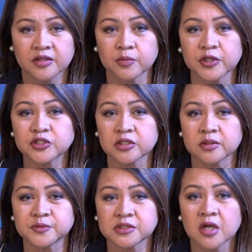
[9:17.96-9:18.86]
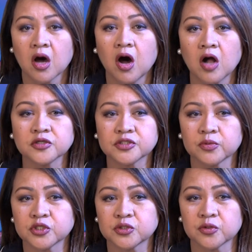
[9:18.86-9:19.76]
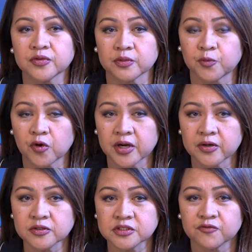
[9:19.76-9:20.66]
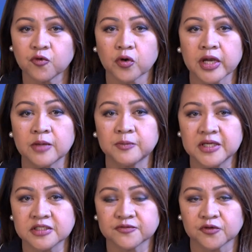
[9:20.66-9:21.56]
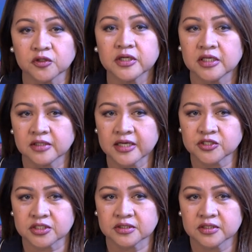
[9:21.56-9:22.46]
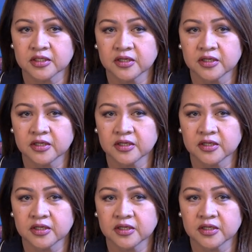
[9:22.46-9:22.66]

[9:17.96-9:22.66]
The bishops also assured their prayers for a peaceful election.